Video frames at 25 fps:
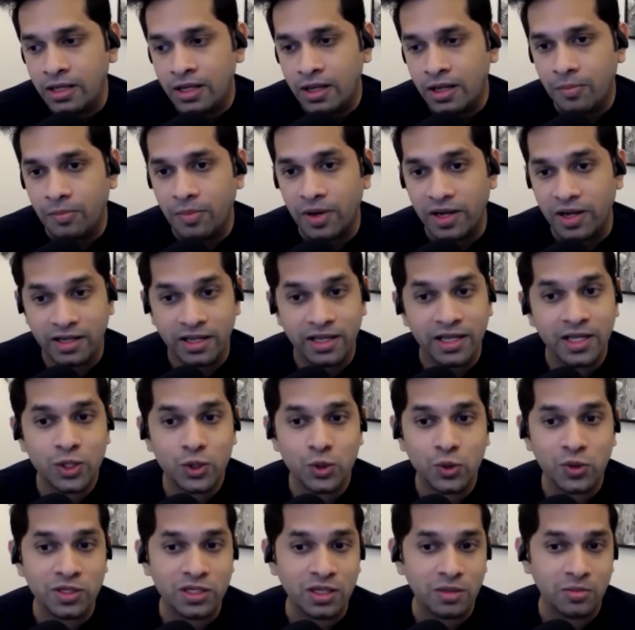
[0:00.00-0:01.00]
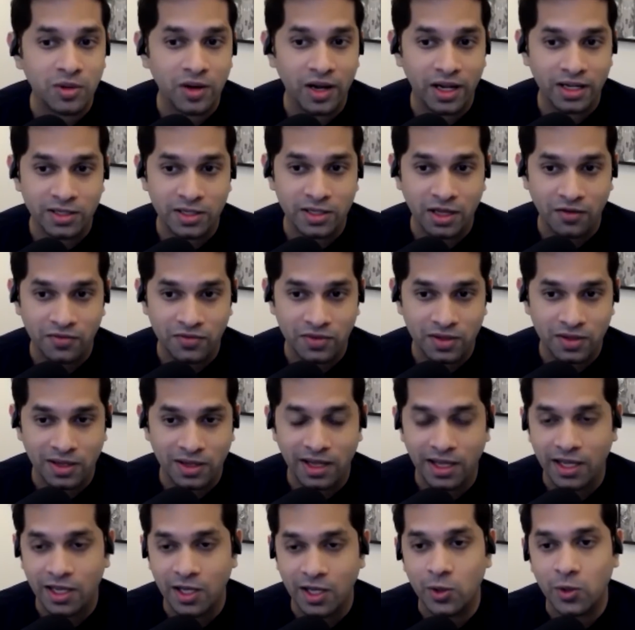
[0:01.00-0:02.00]
But he's doing some great stuffs,
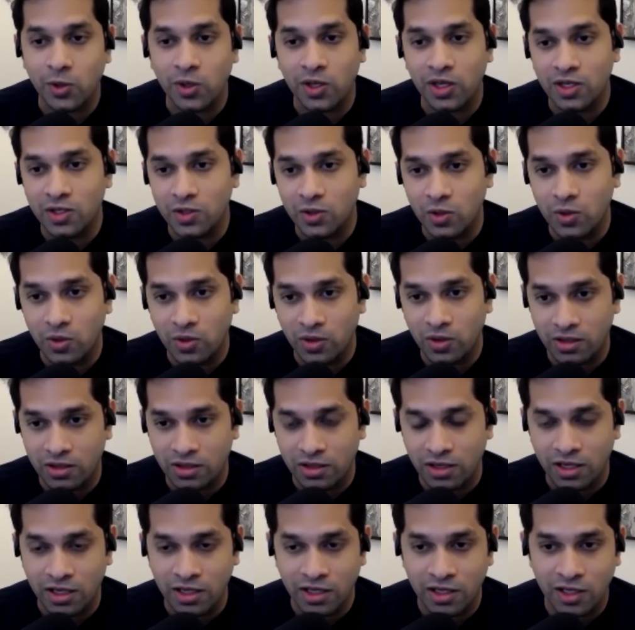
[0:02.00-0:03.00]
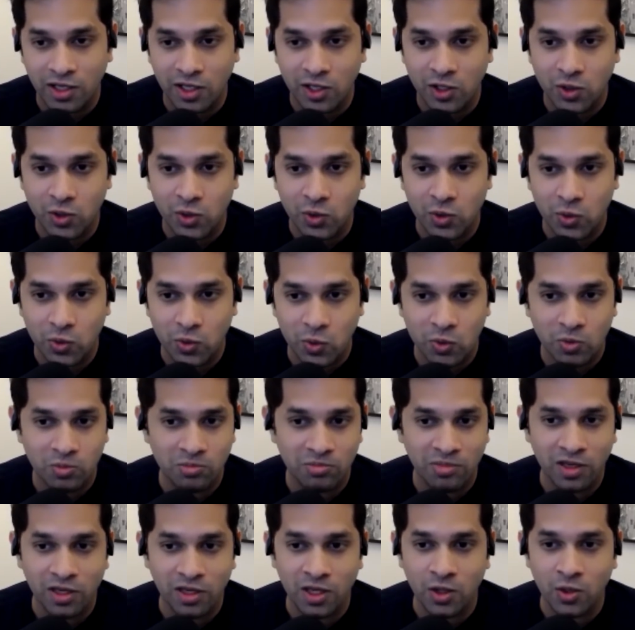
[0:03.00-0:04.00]
like he's gone into
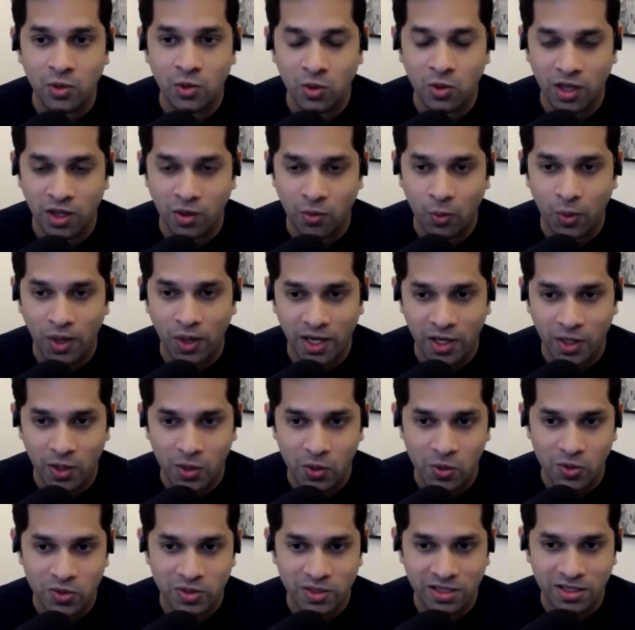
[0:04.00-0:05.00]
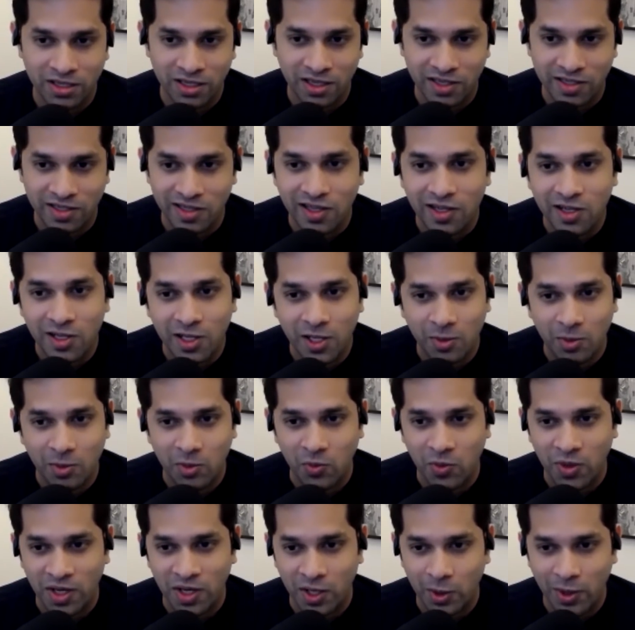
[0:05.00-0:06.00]
making cooking videos, and he's learning about
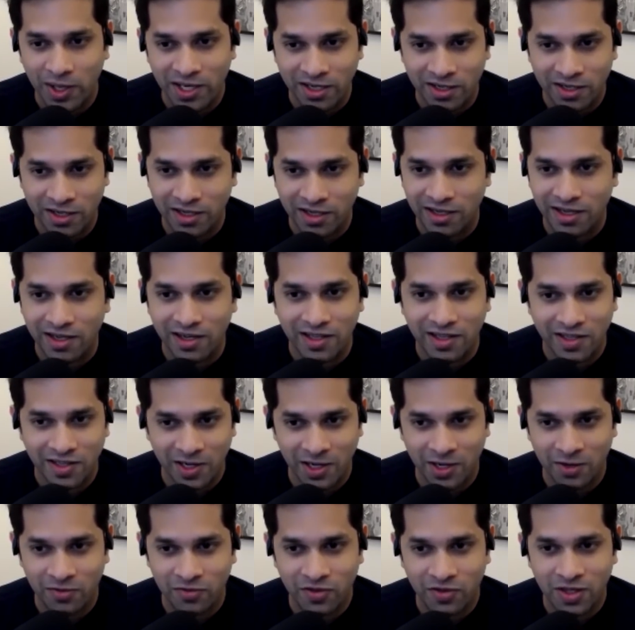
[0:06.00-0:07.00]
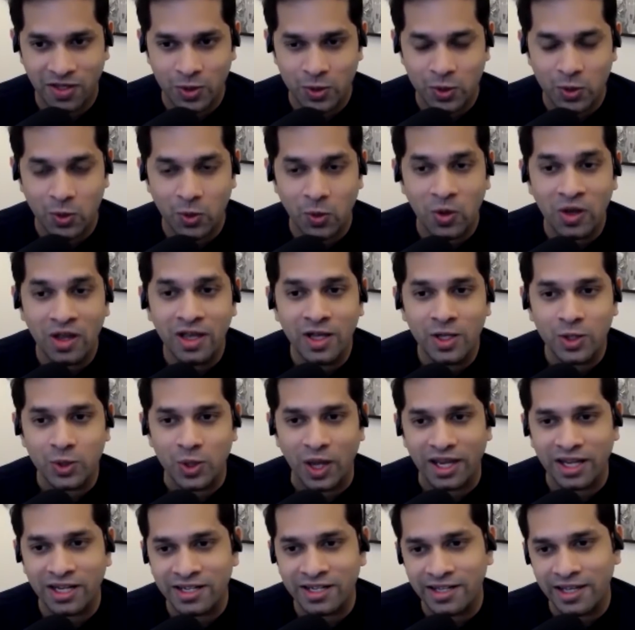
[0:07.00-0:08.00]
video editing and other kind of things. So
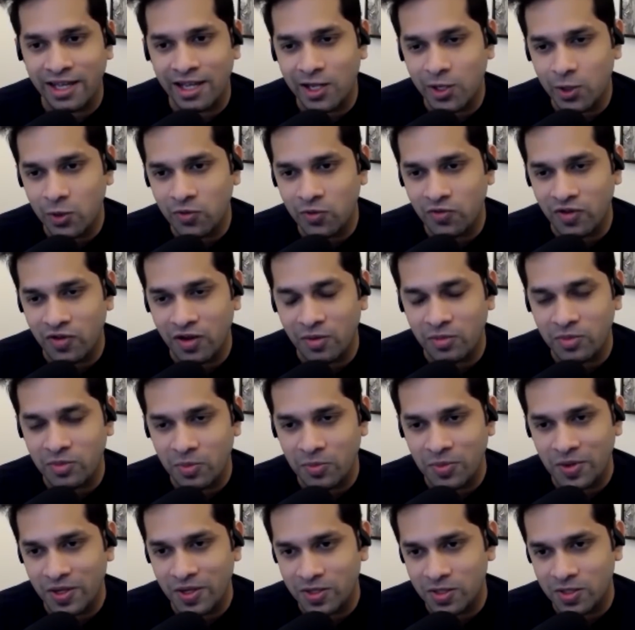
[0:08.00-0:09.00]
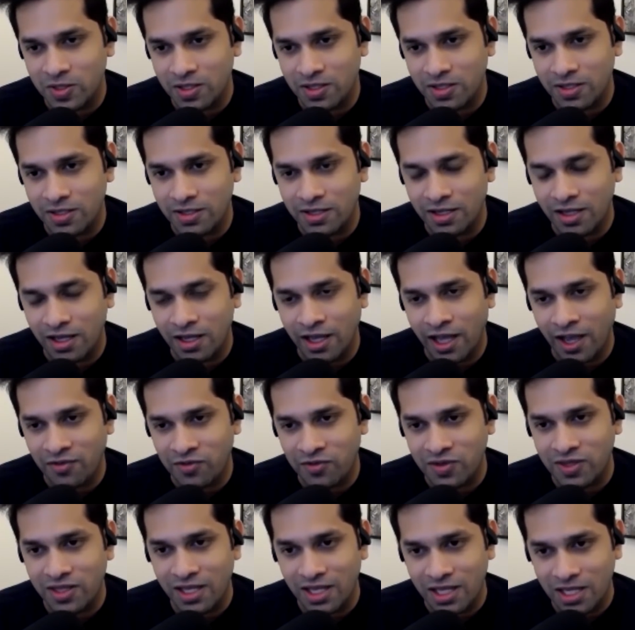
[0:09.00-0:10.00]
I can tell you from the person I have
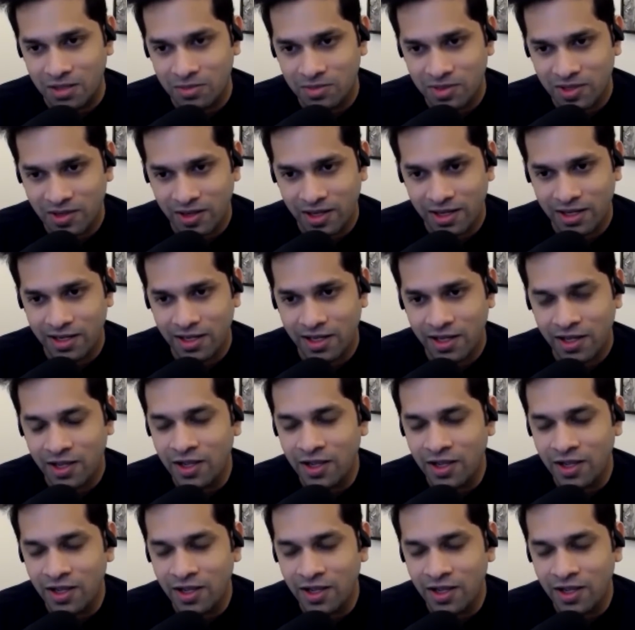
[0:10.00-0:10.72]
seen him directly,